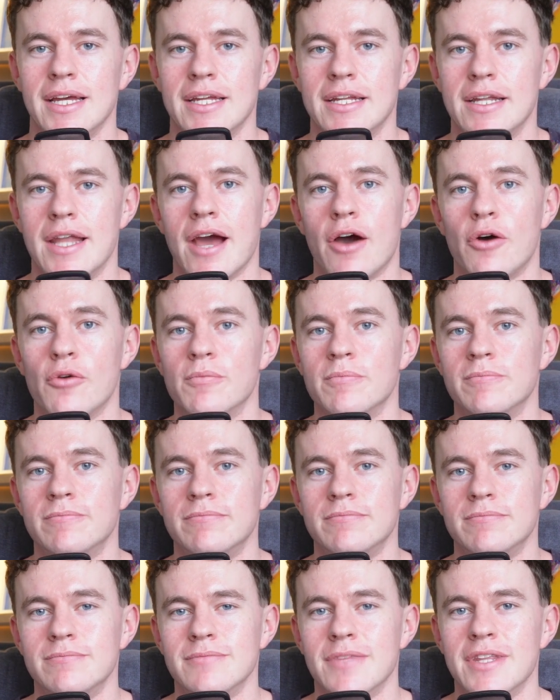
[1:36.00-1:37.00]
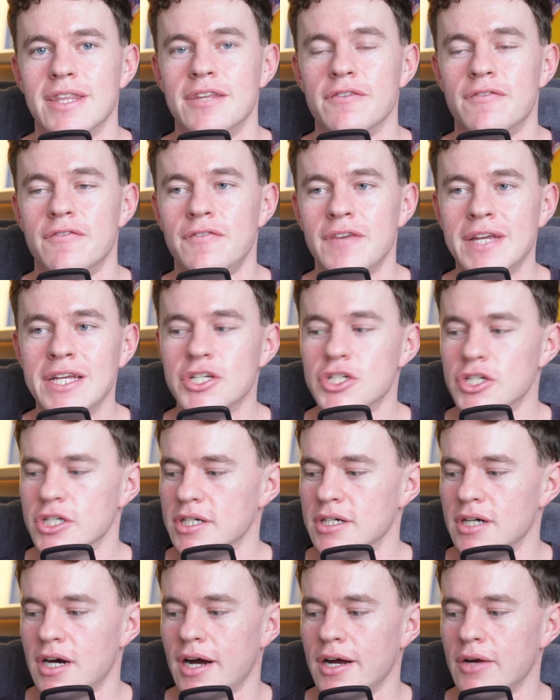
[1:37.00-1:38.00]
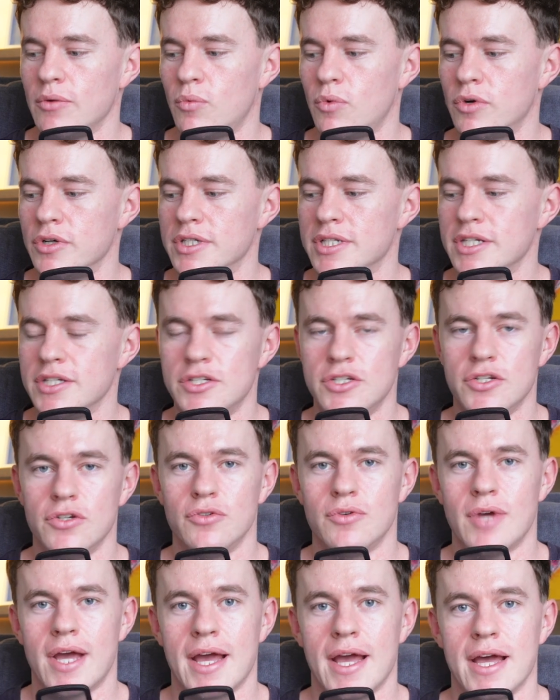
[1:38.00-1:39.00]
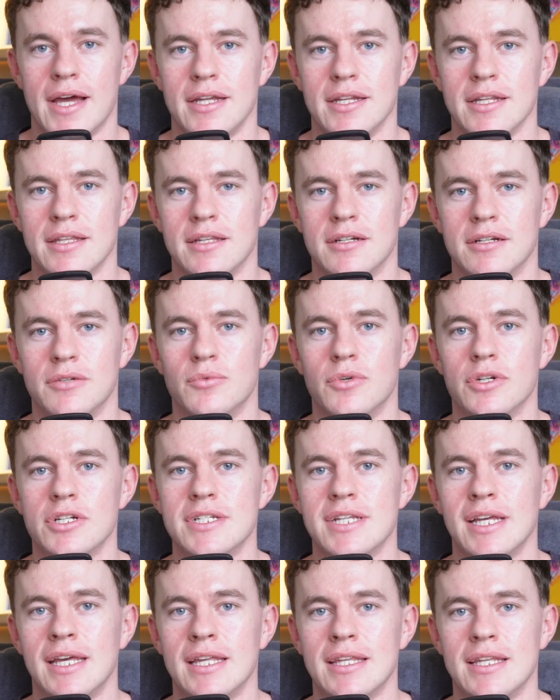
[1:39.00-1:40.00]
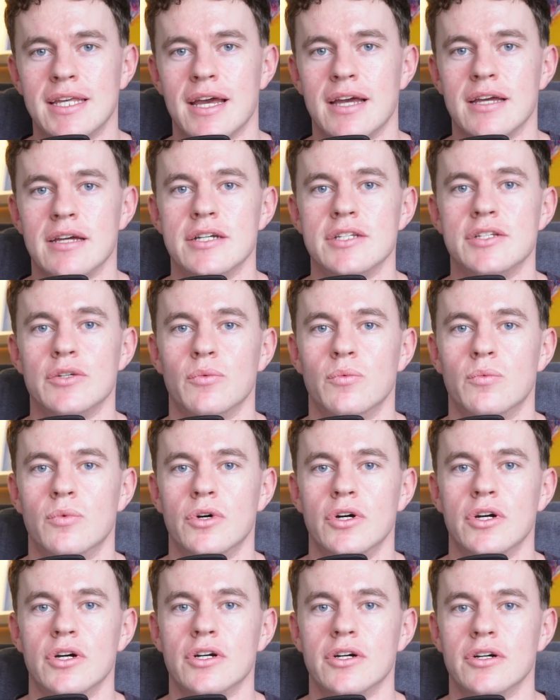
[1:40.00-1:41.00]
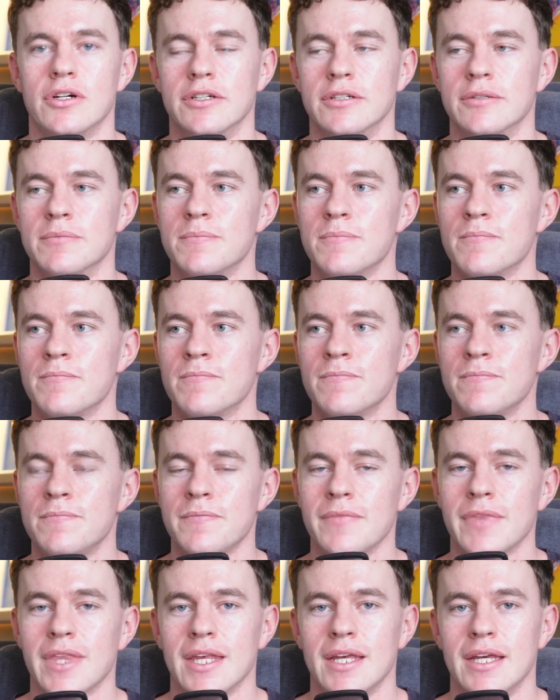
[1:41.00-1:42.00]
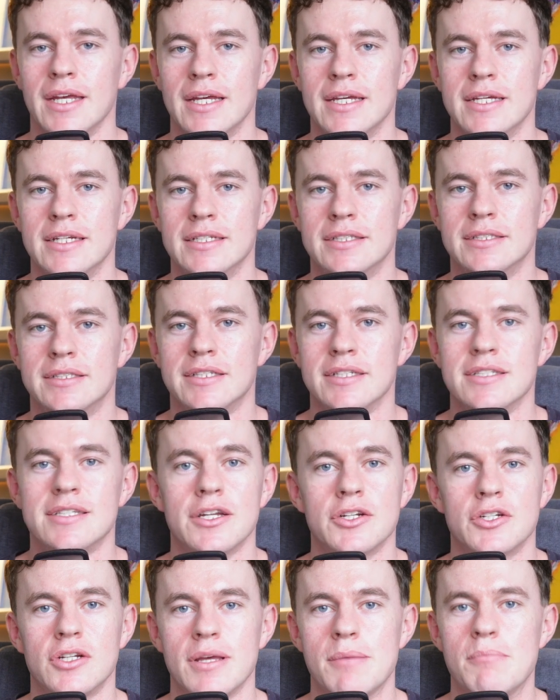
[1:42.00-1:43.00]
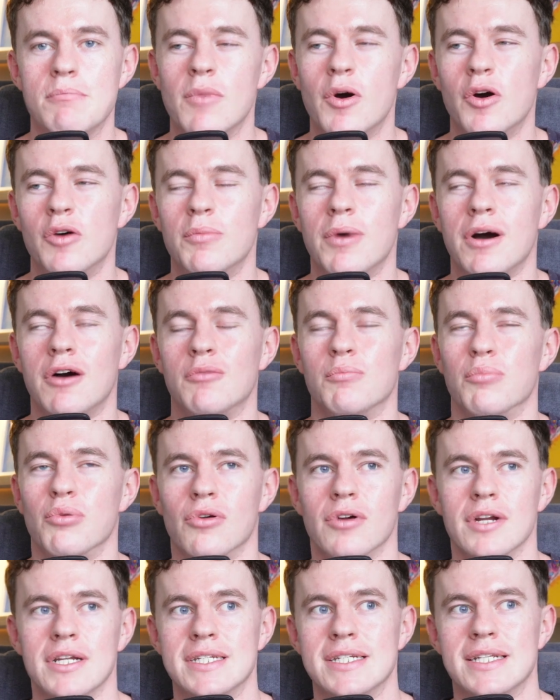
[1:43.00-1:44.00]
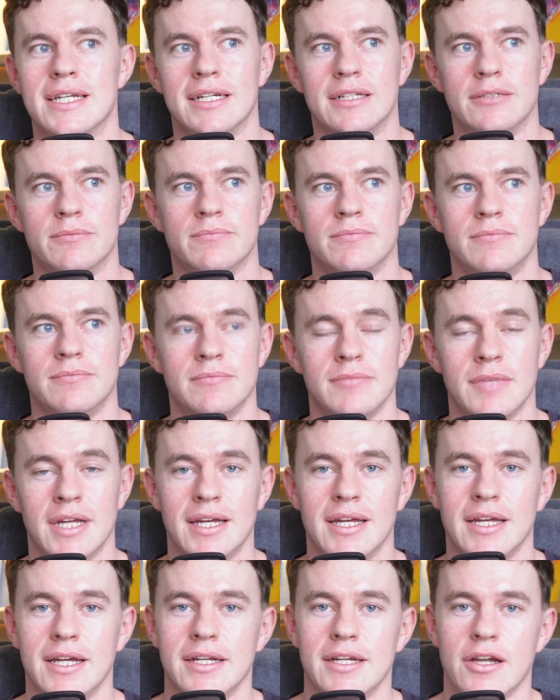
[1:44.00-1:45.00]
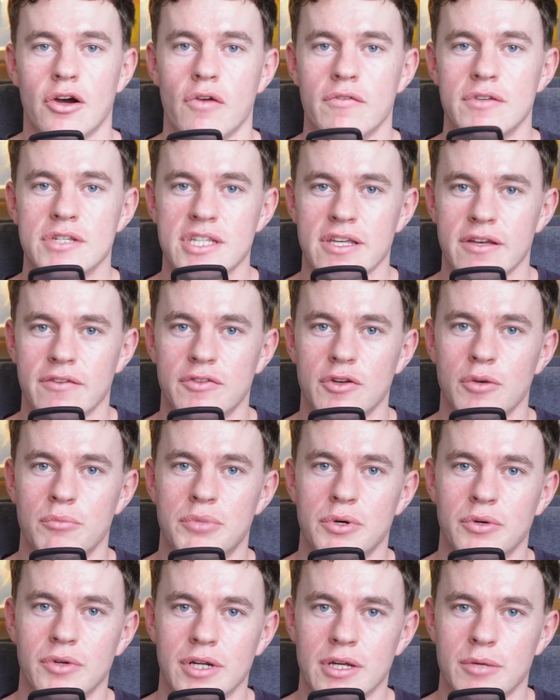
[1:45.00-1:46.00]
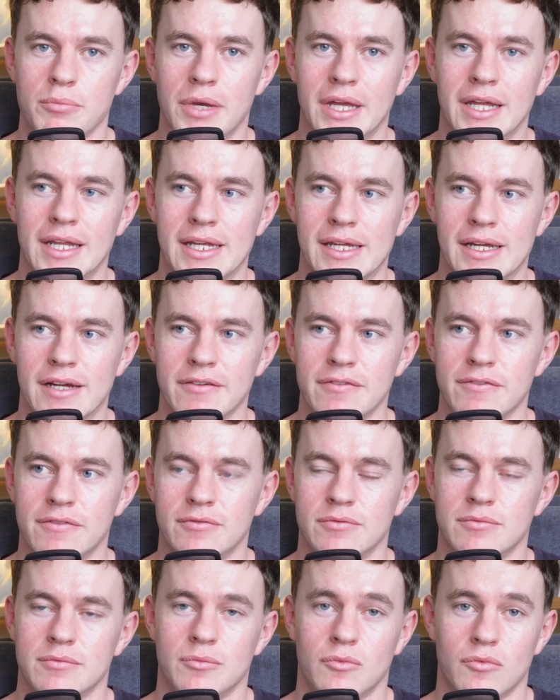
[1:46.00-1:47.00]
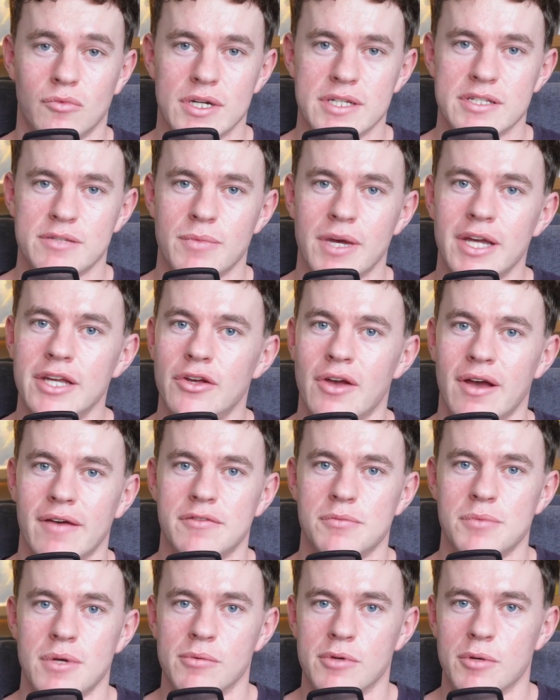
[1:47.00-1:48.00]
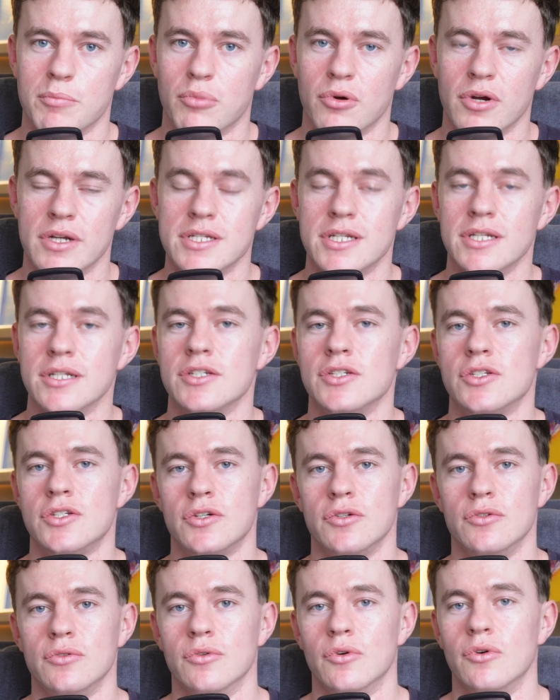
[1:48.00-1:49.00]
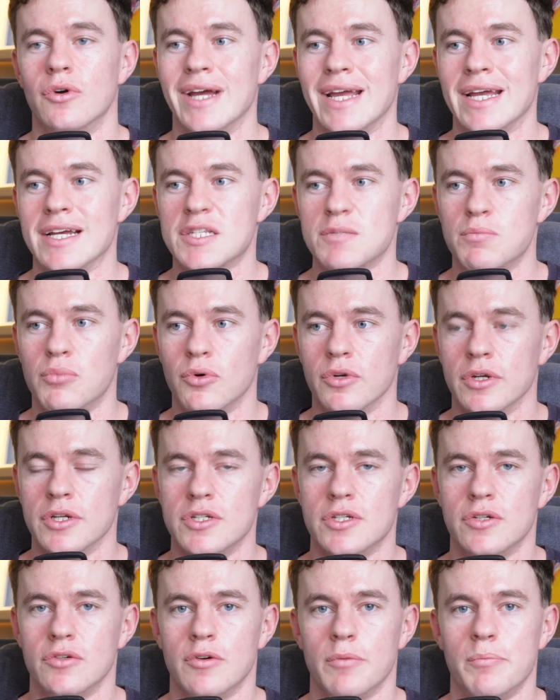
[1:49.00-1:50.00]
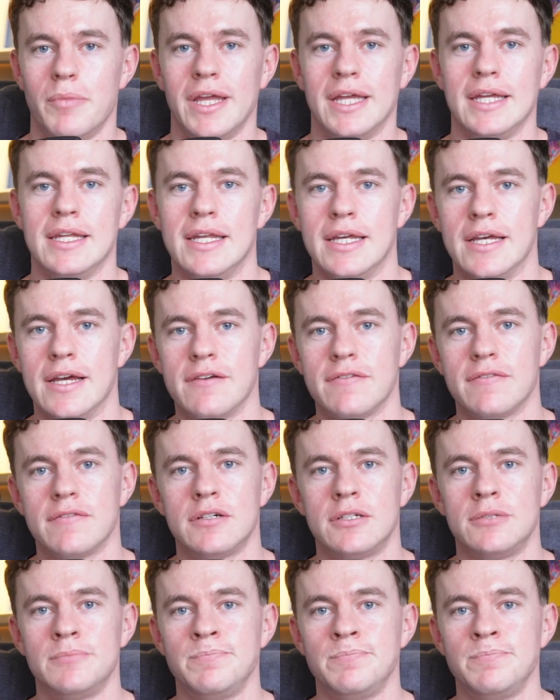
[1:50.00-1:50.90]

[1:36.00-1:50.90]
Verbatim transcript: Now, the feature I wanted to add, that I wanted to get the AI to work on, is essentially mobile printing. Now, obviously, if you're building a PDF resume, you have to be able to print it to or export it to a PDF.